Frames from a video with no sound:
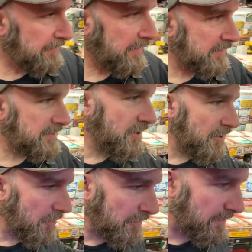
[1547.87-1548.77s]

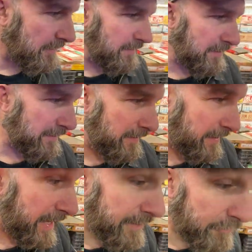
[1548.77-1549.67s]
So
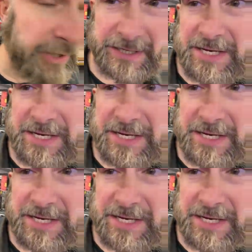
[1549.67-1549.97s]
it really